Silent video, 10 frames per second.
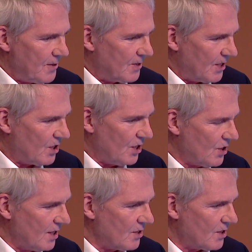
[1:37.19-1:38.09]

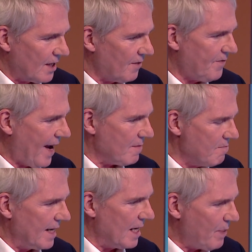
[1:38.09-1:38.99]
Decisions that affect
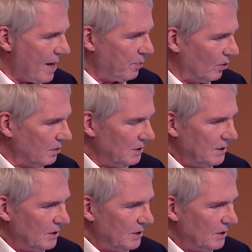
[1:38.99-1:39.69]
many people